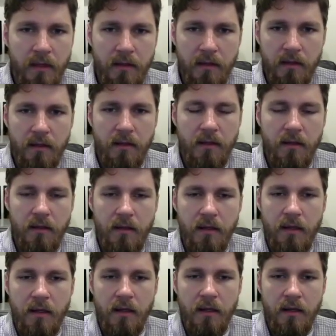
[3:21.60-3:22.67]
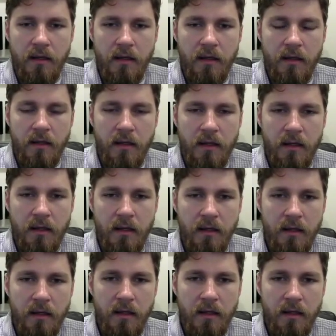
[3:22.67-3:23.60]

Nobody speaks.